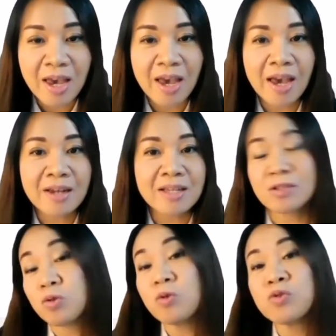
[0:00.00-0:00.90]
and
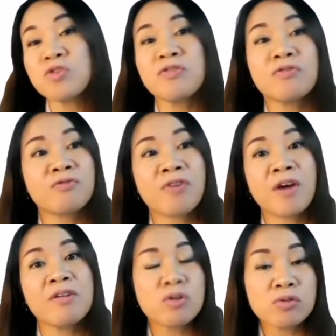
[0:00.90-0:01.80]
it's also
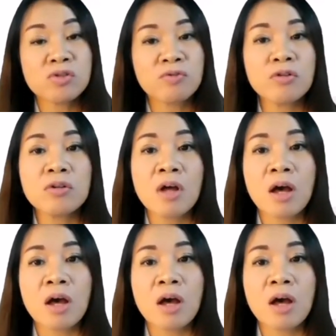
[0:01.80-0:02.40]
very useful